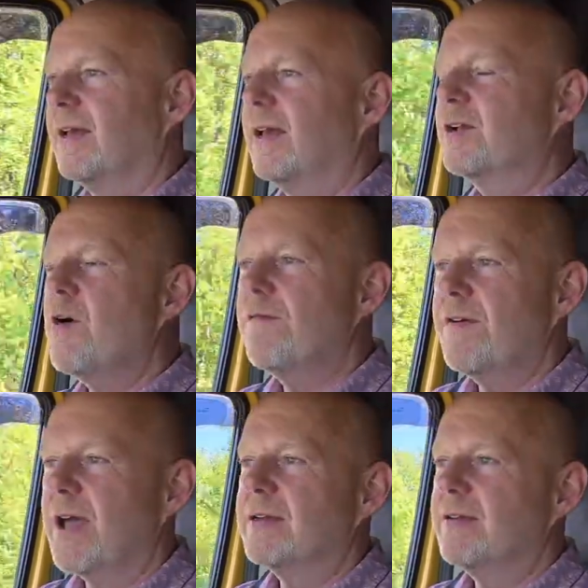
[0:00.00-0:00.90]
a
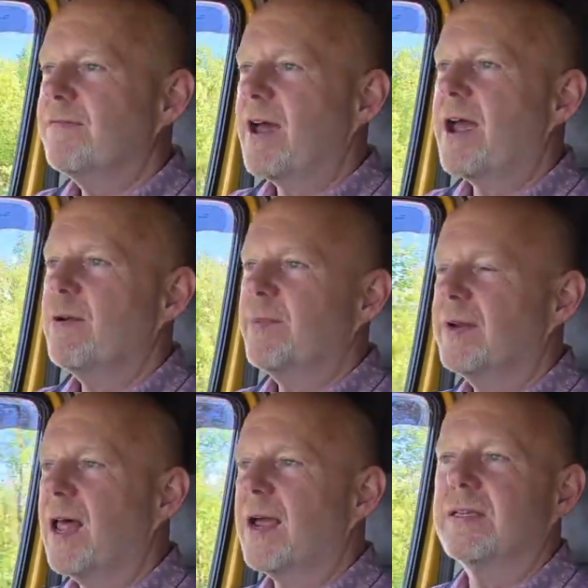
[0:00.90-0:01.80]
confined
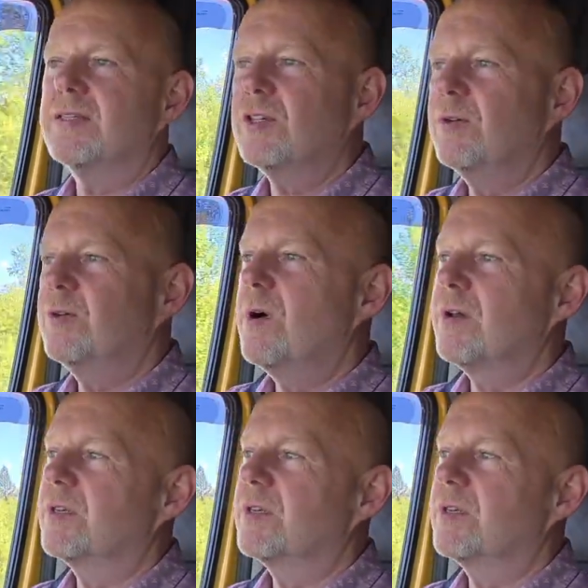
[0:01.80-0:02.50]
environment like a zoo or